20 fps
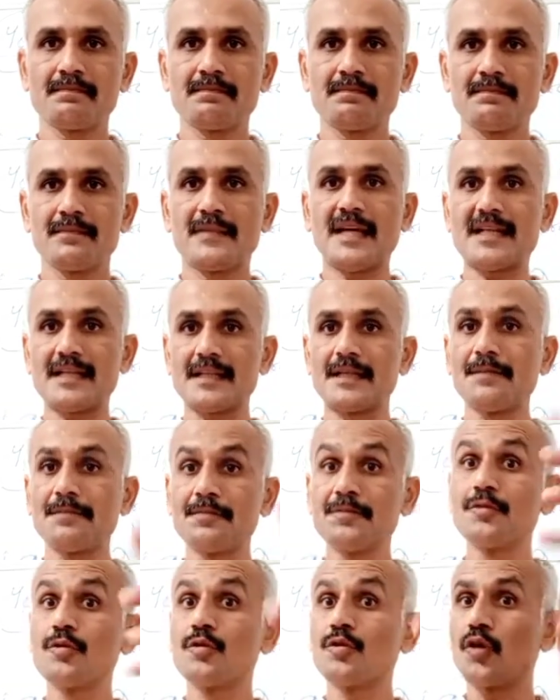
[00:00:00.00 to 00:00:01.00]
That if
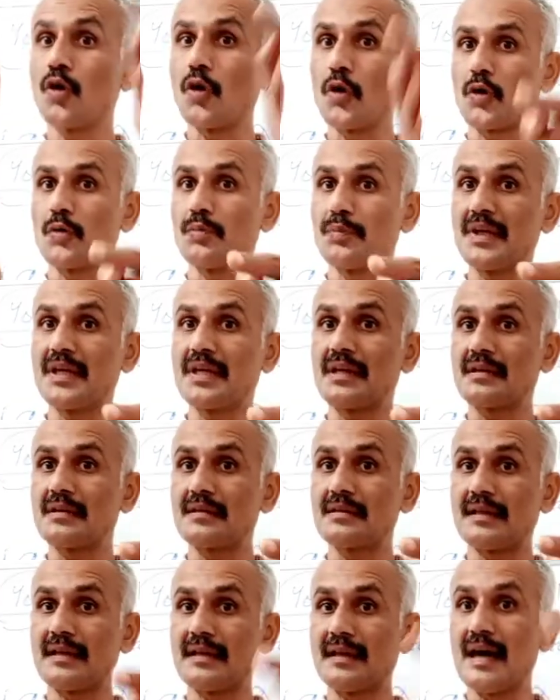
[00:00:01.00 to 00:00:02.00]
you call me,
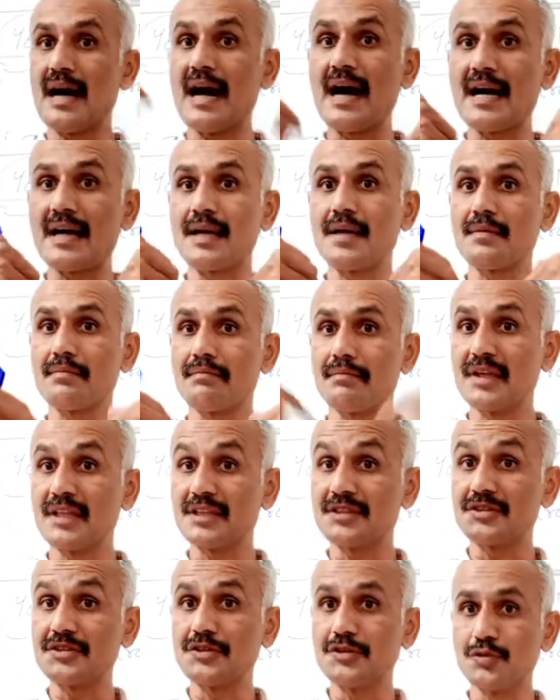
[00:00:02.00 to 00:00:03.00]
then I
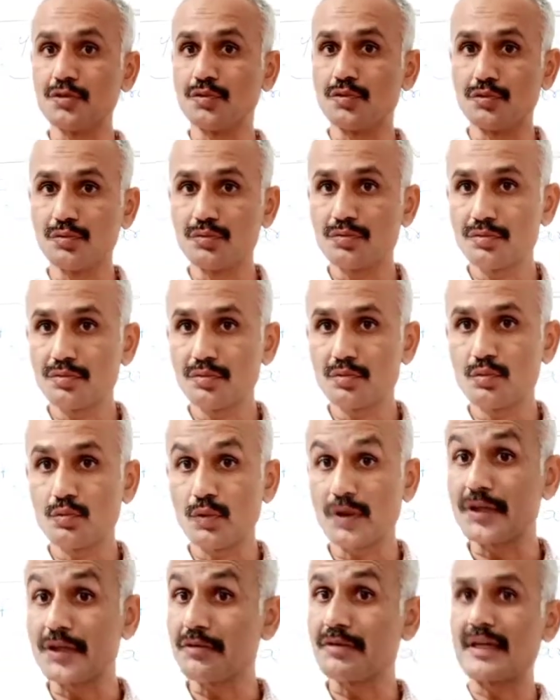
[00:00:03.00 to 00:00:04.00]
means you,
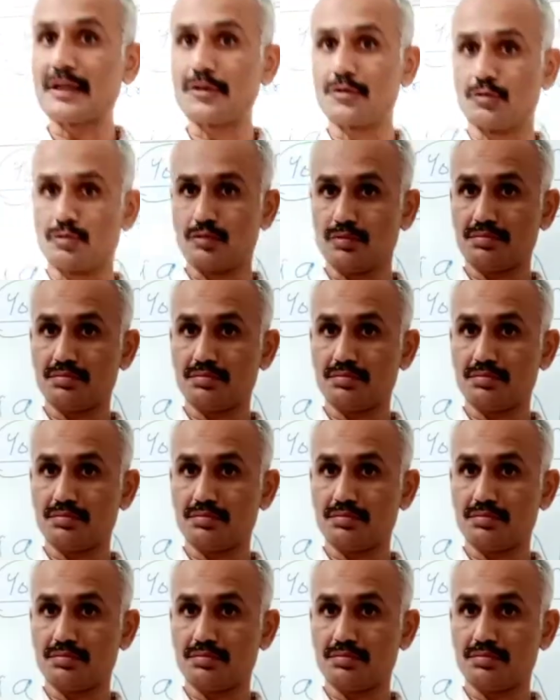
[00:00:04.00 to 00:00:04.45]
what you can do.